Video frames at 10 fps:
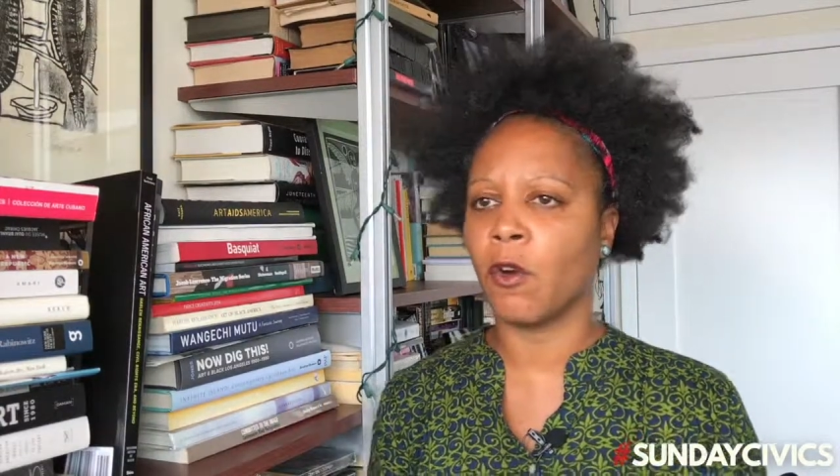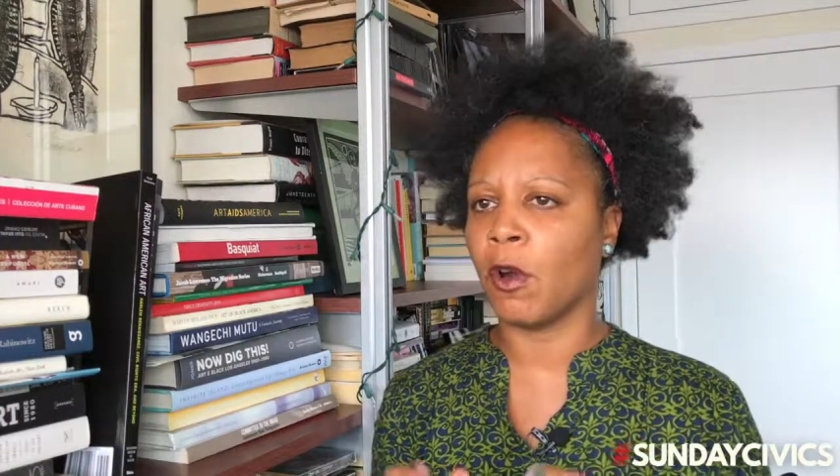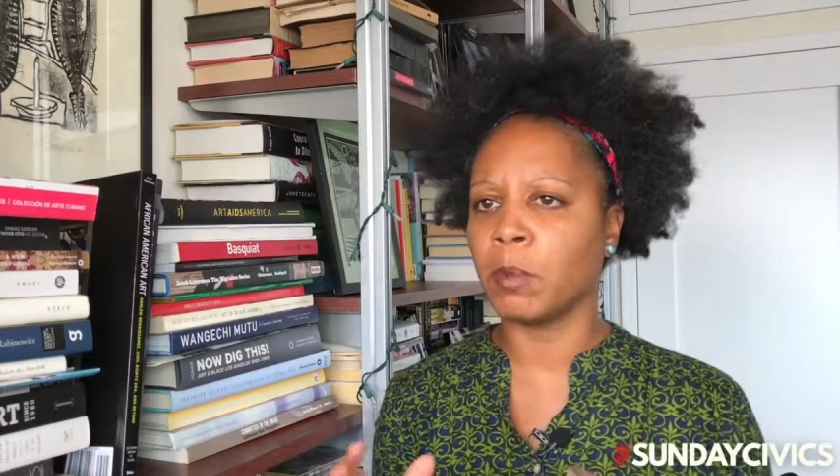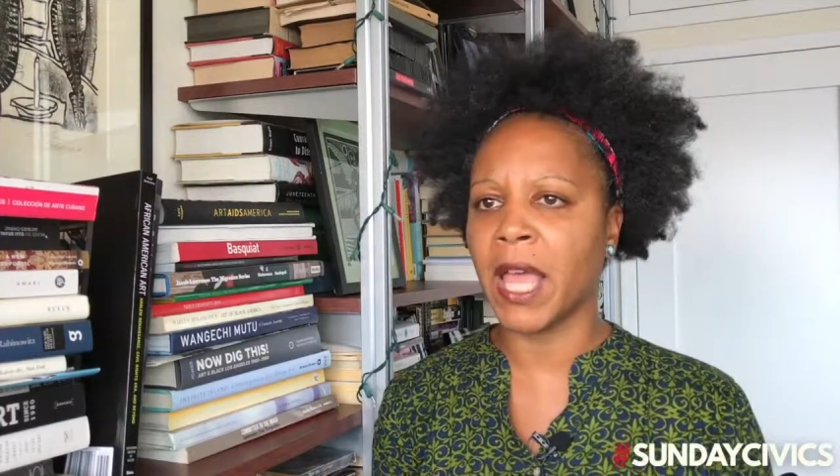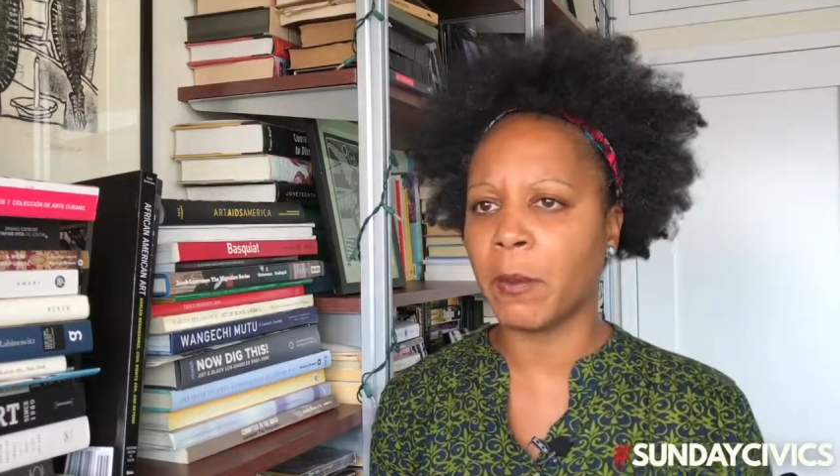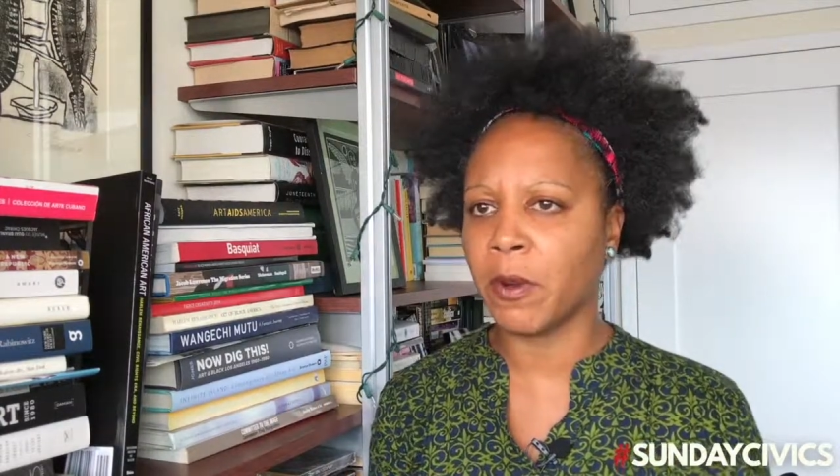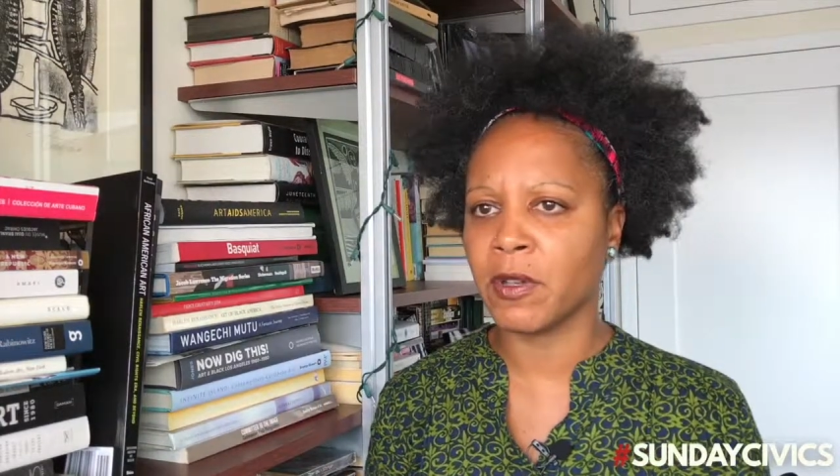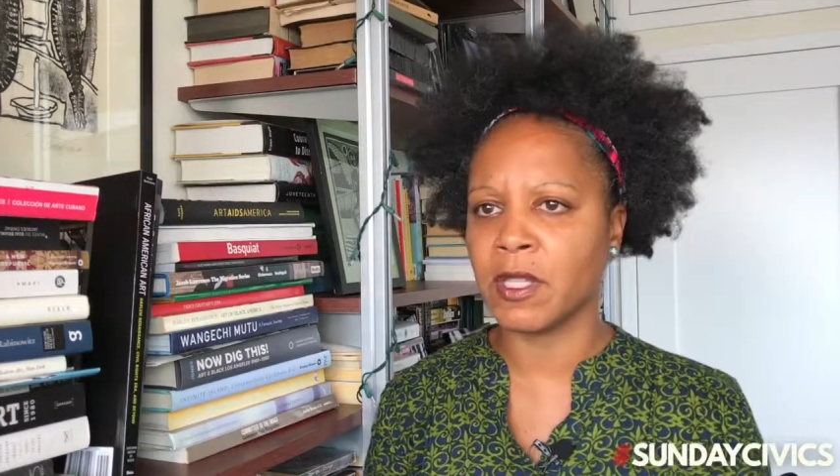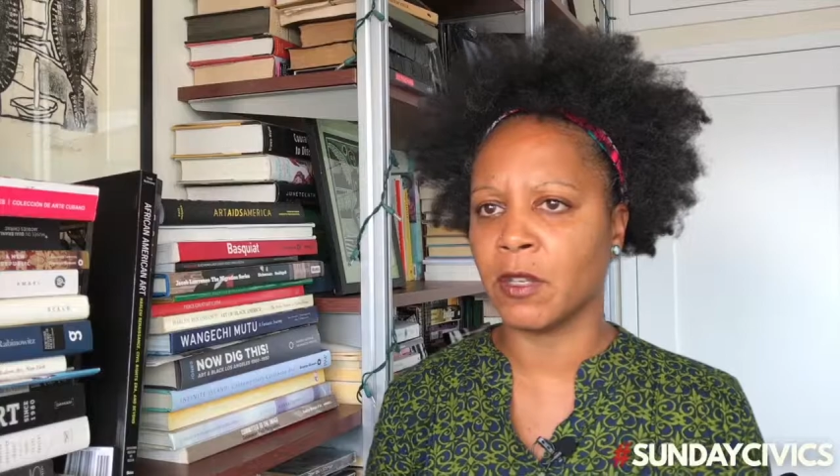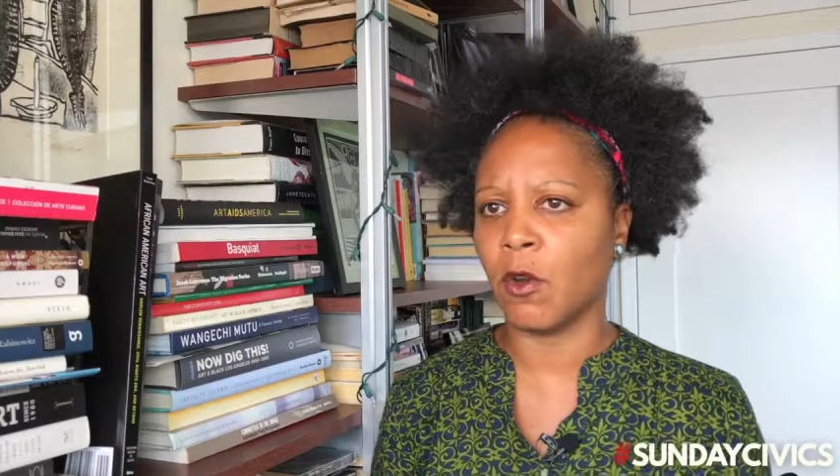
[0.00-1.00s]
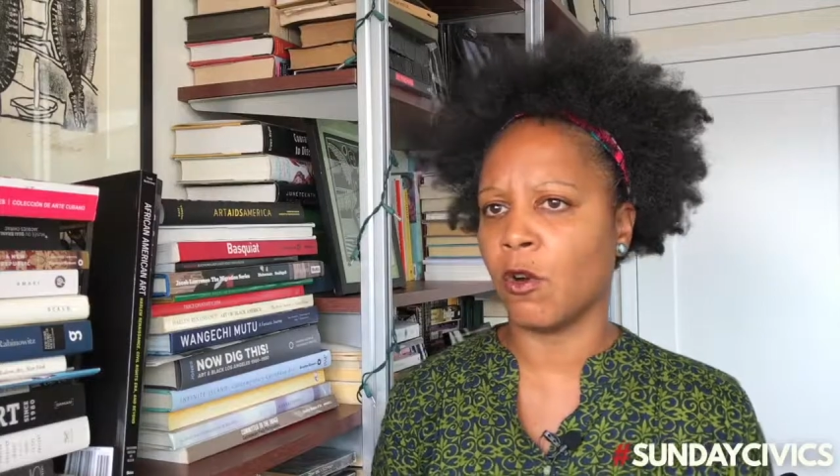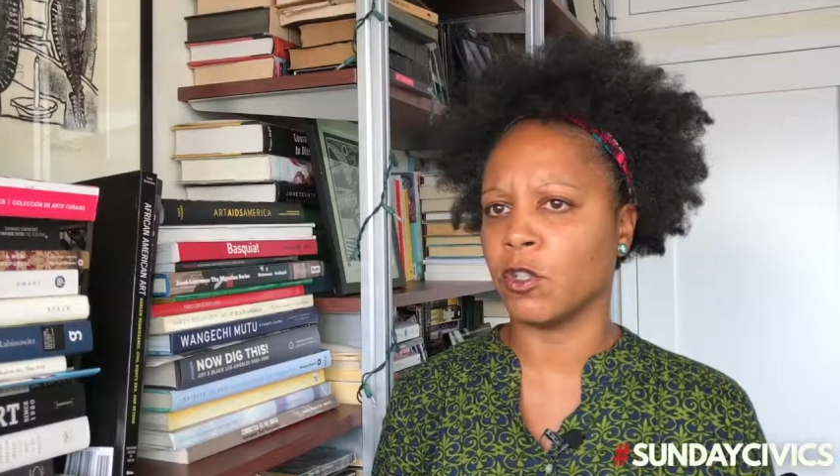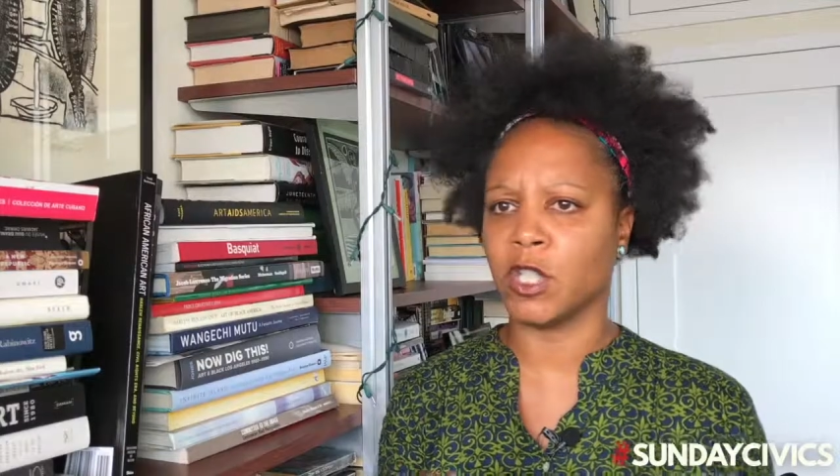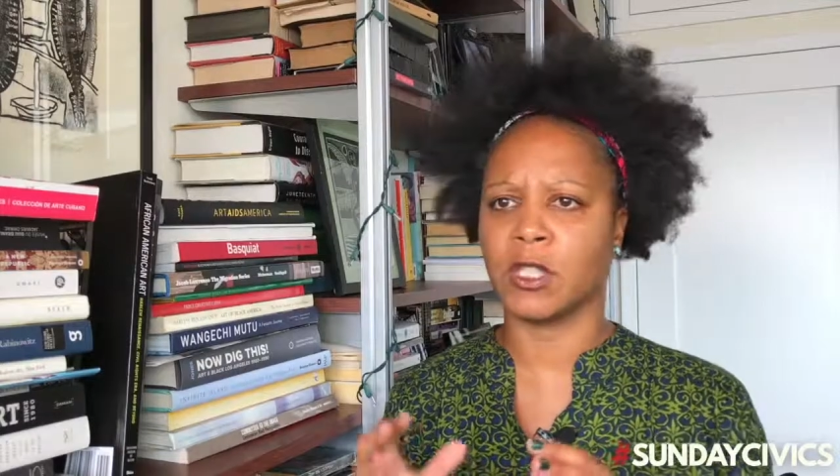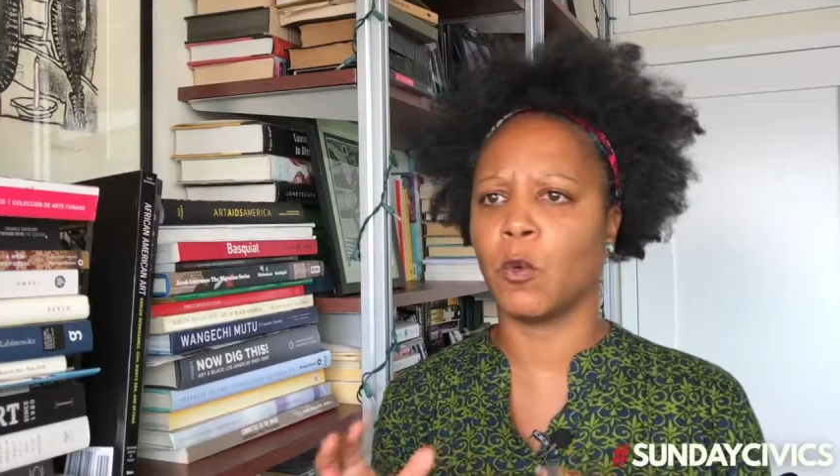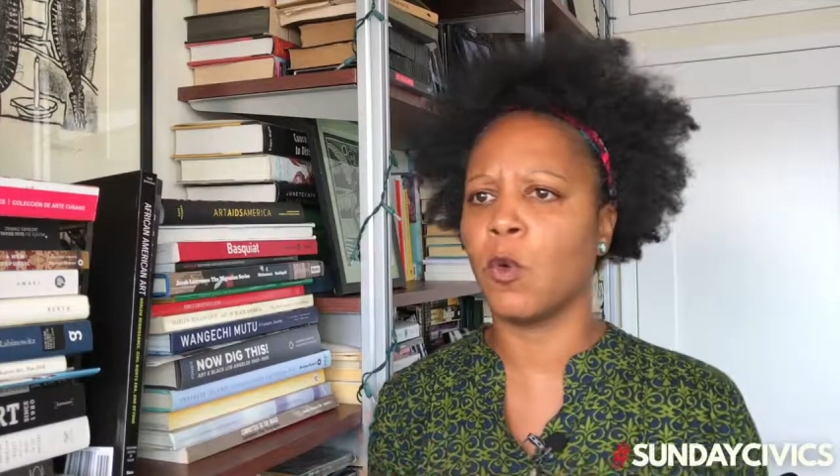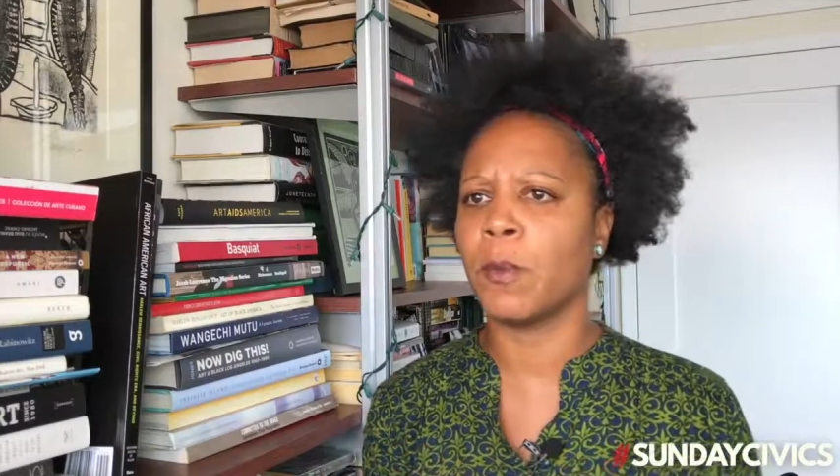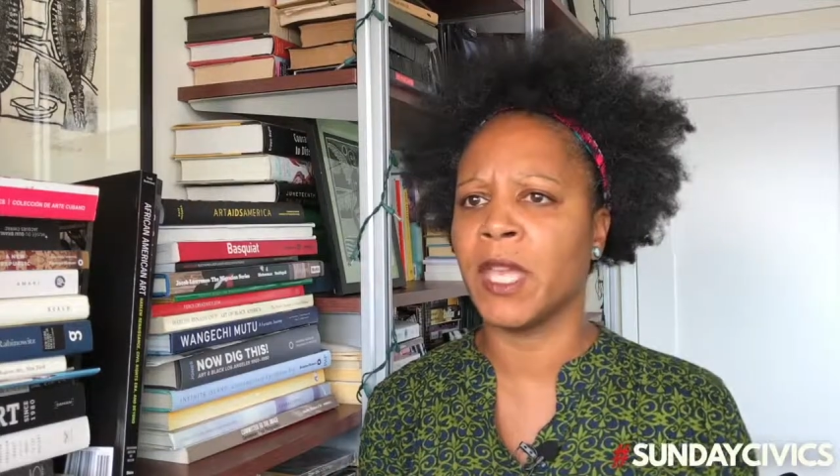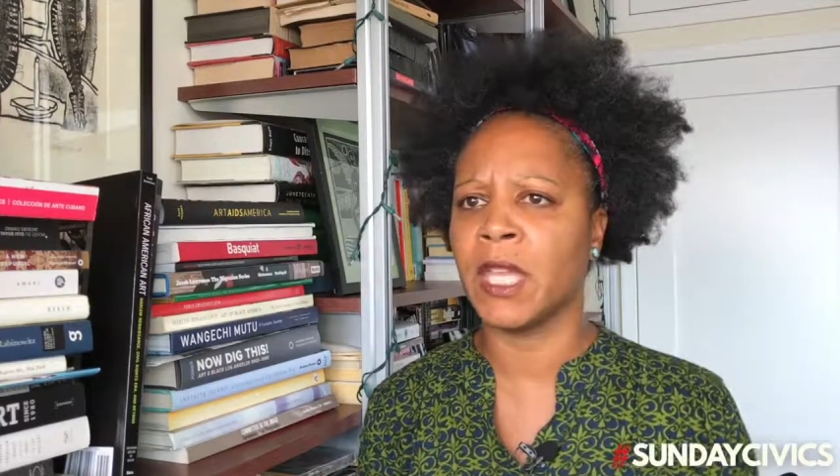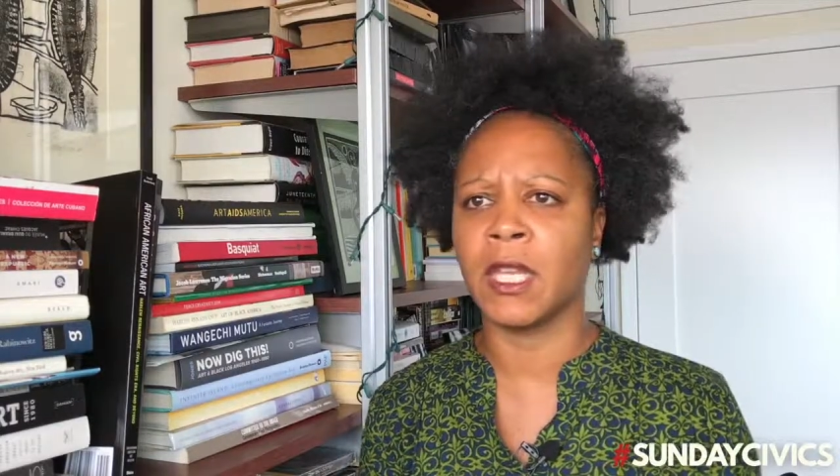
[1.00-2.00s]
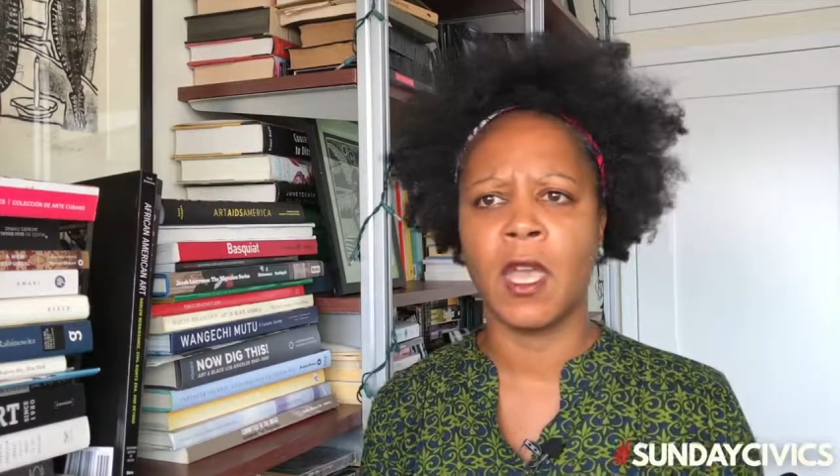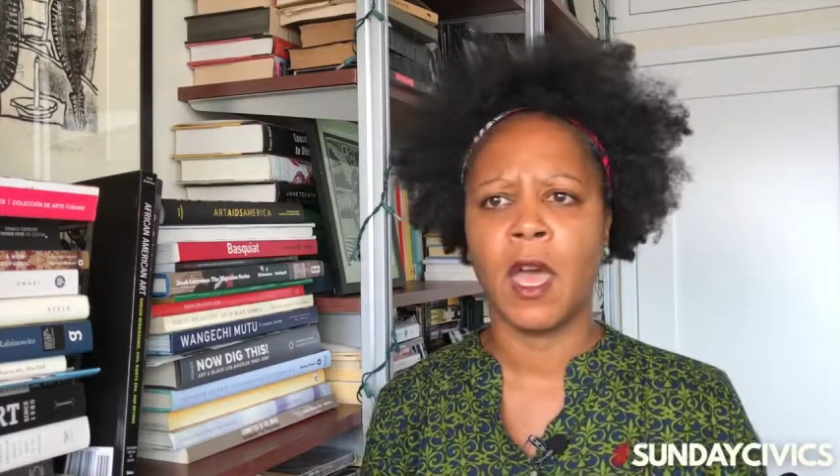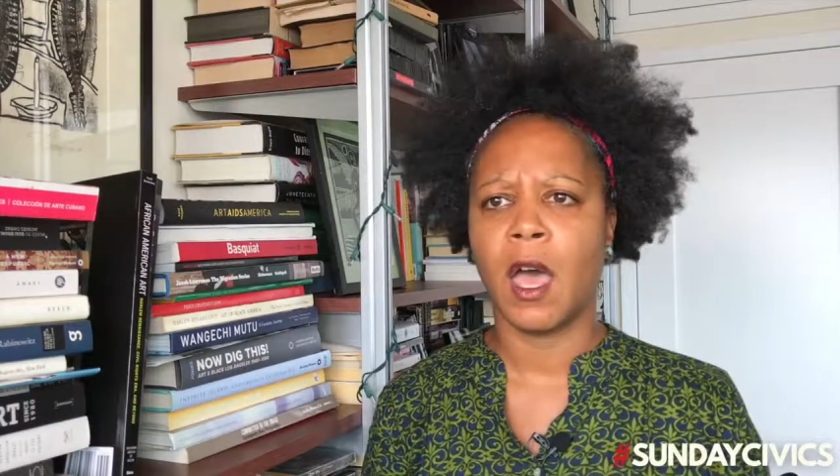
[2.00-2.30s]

or a black person or just a woman,